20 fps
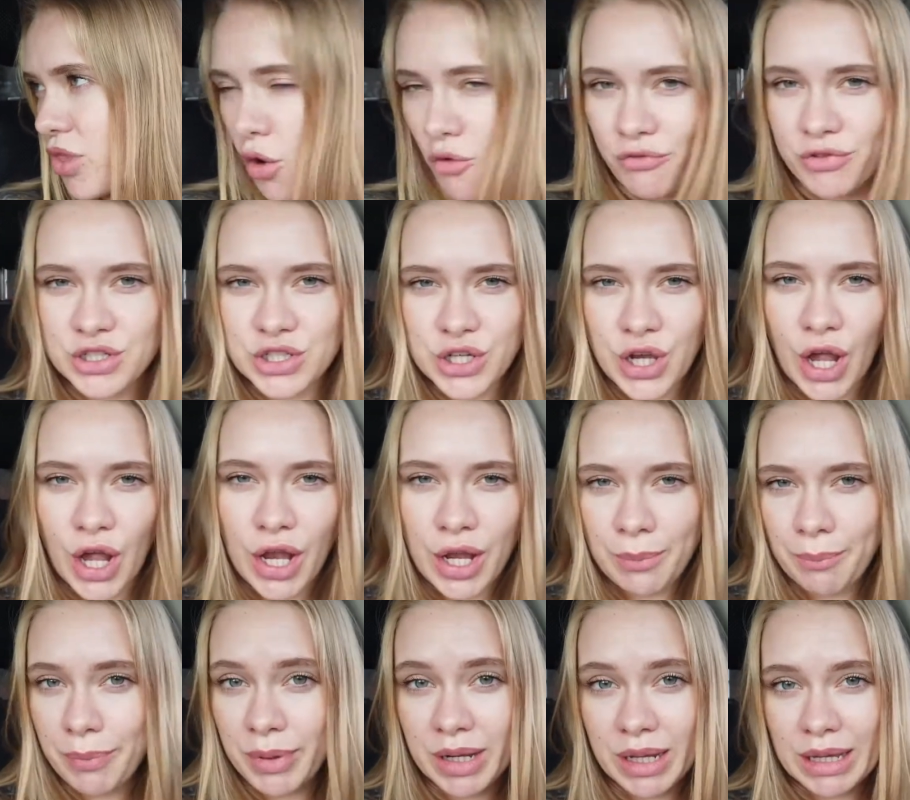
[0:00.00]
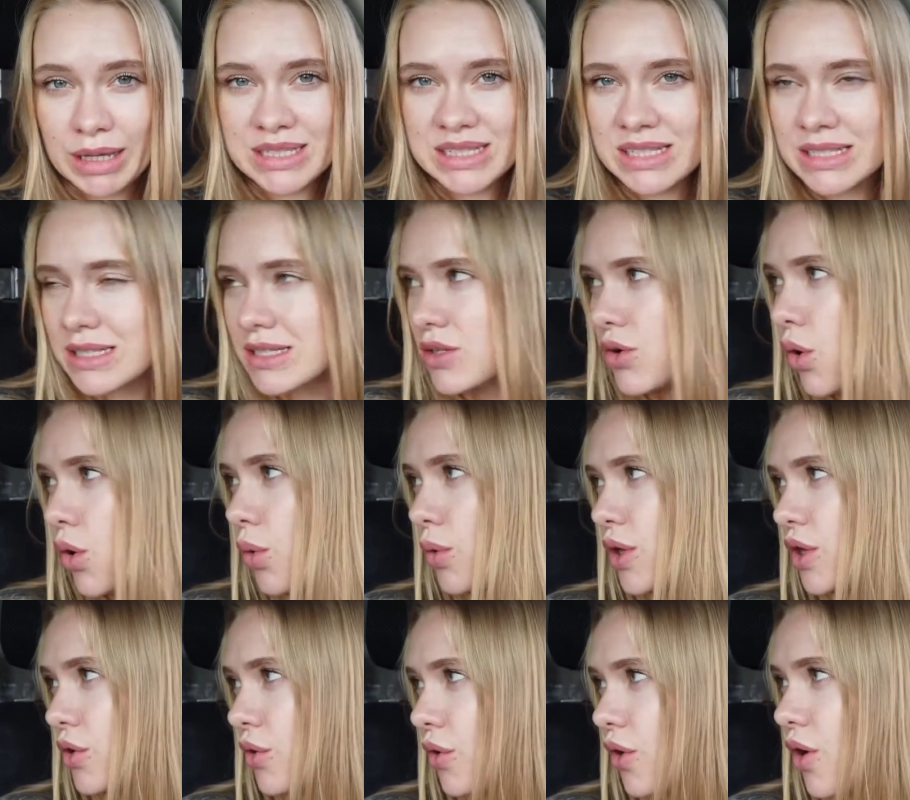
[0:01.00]
official place, so
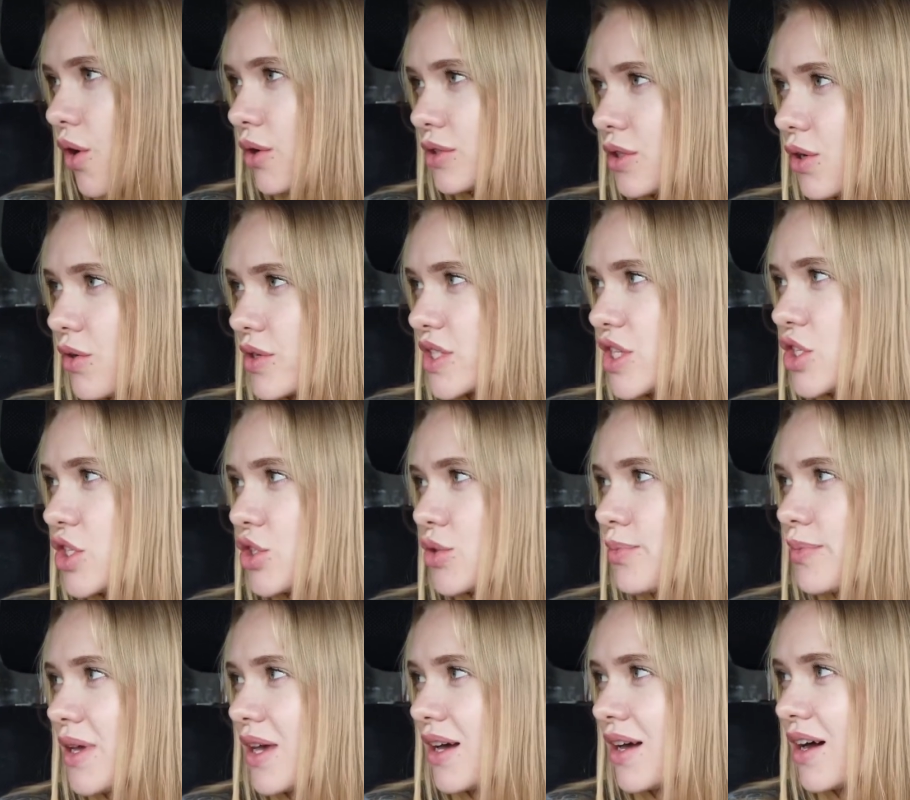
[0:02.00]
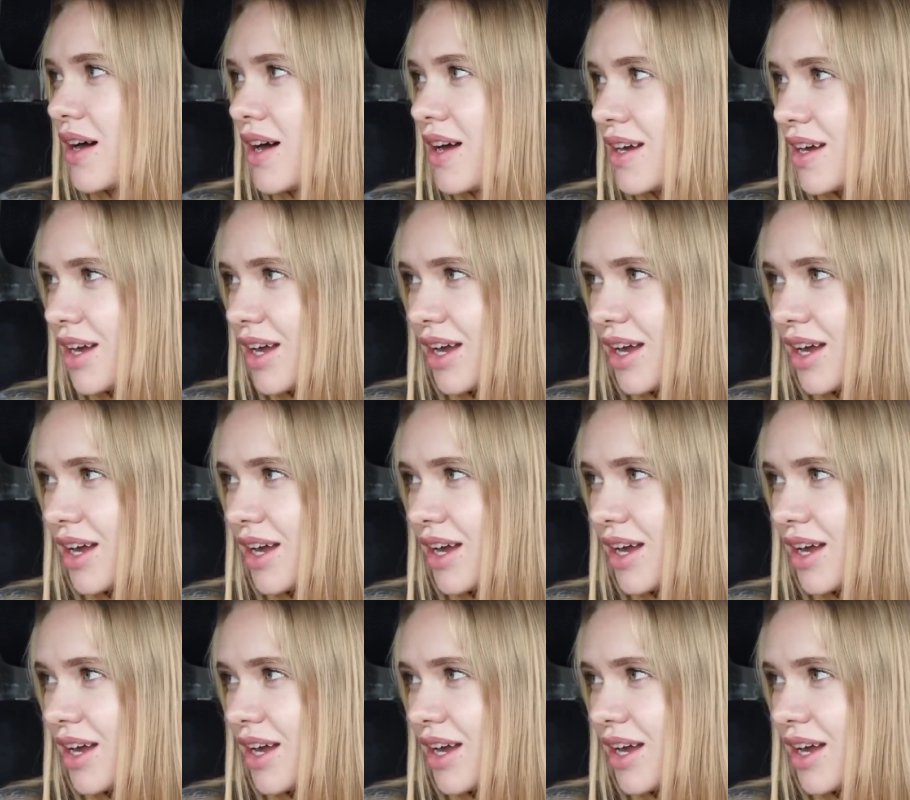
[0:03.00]
you know how it goes in Jamaica.